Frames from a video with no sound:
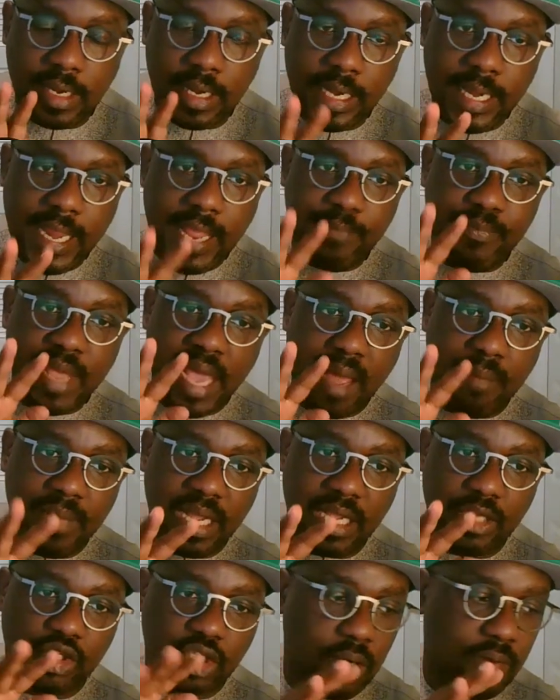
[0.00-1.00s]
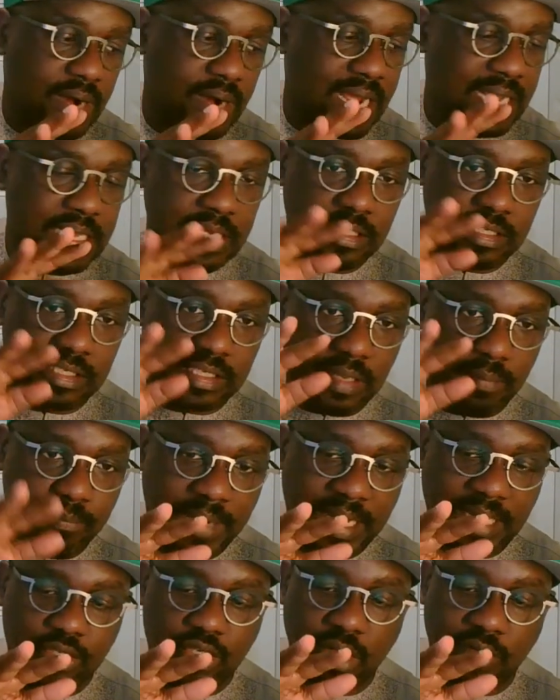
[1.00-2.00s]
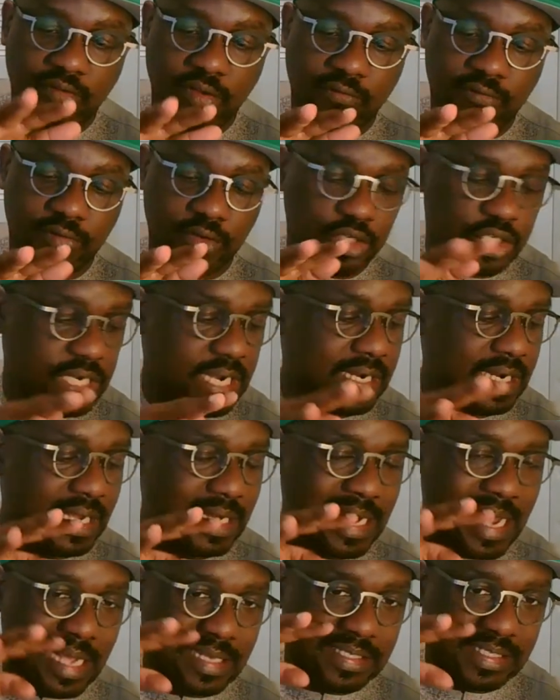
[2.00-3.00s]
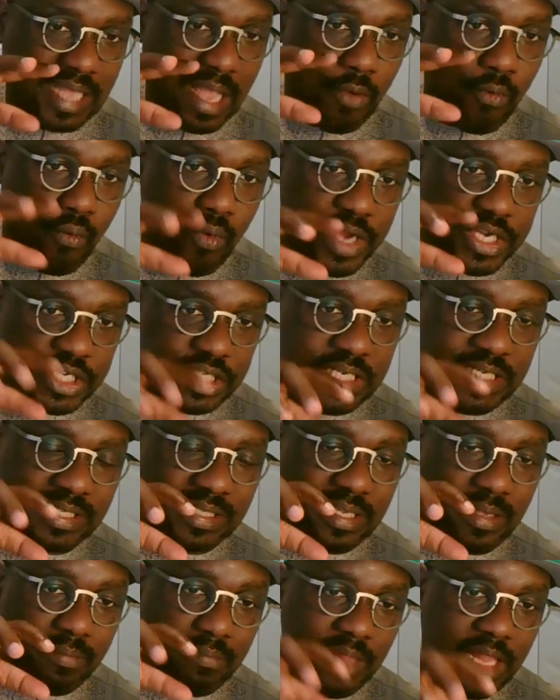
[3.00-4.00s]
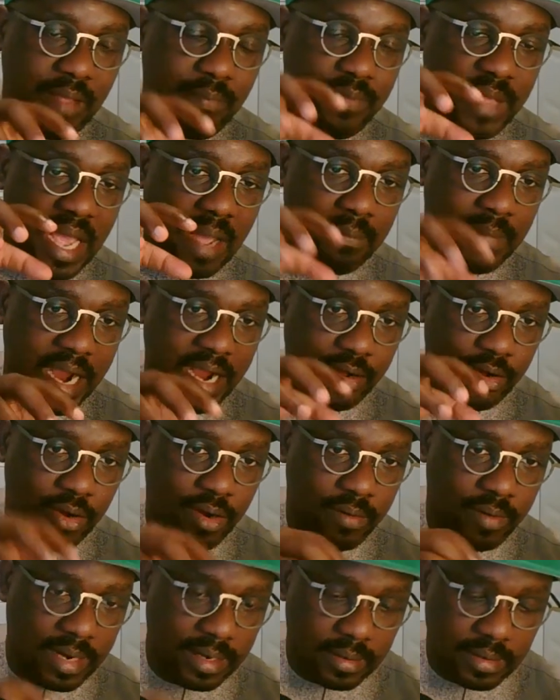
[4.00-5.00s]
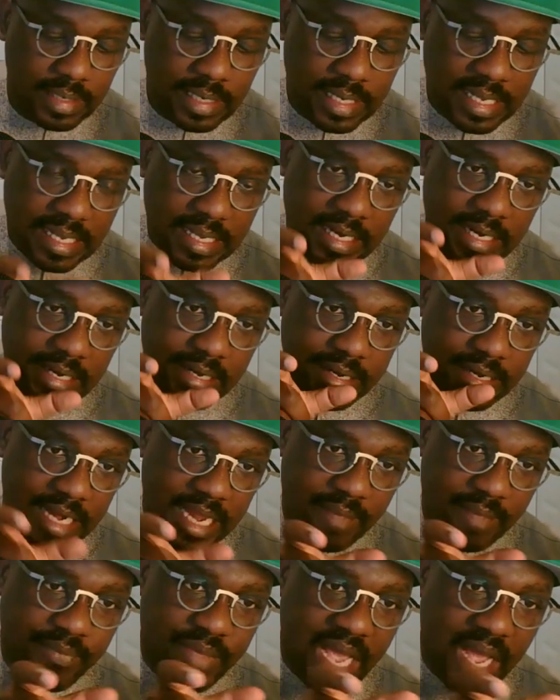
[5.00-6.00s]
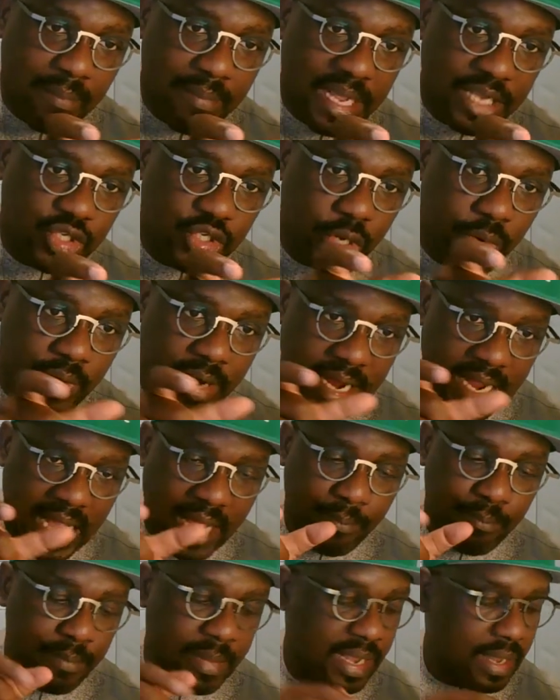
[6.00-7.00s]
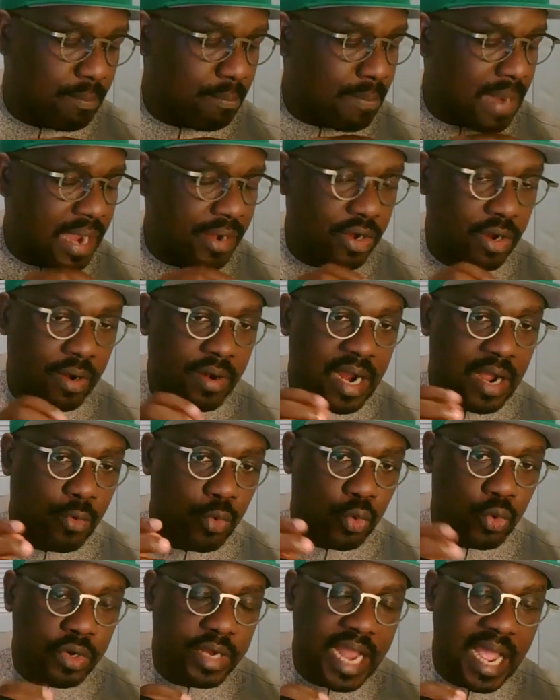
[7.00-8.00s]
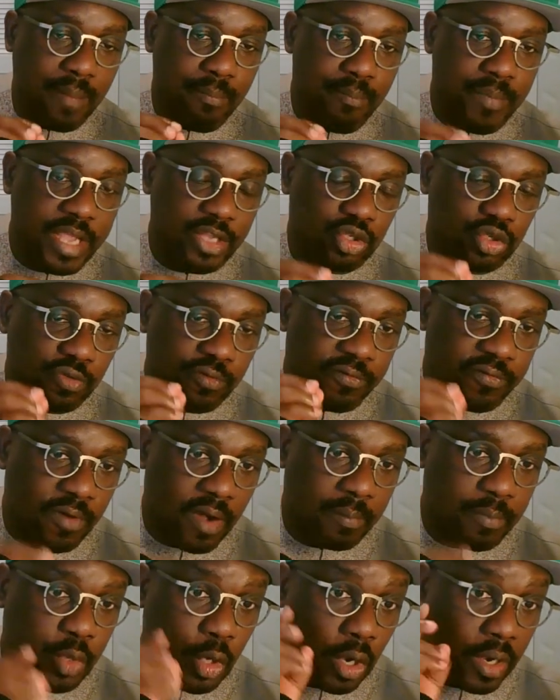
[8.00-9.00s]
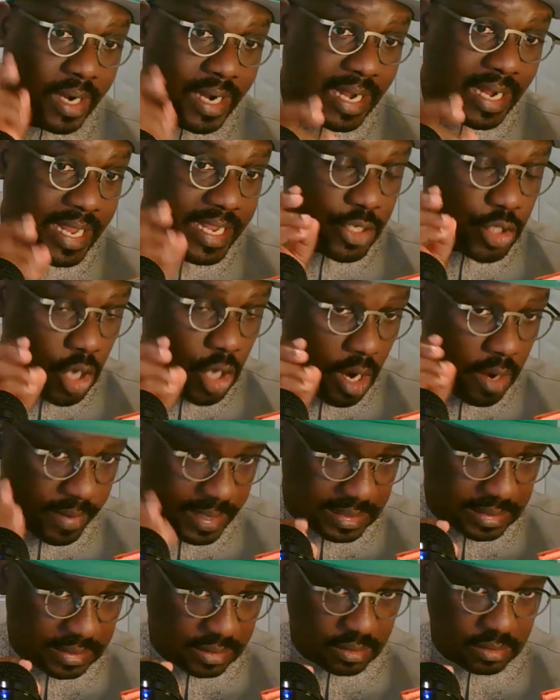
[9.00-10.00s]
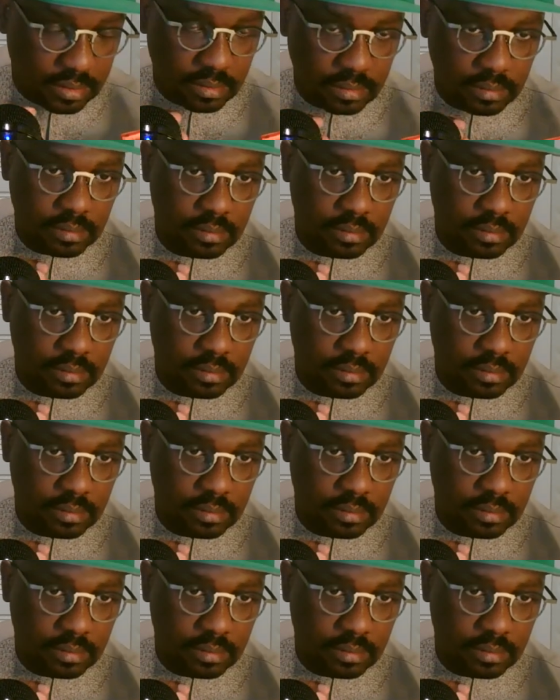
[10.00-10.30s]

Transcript: Labia majora is the part of the vagina that sandwiches the labia minora. The labia majora and minora will now meet to form your clitoris.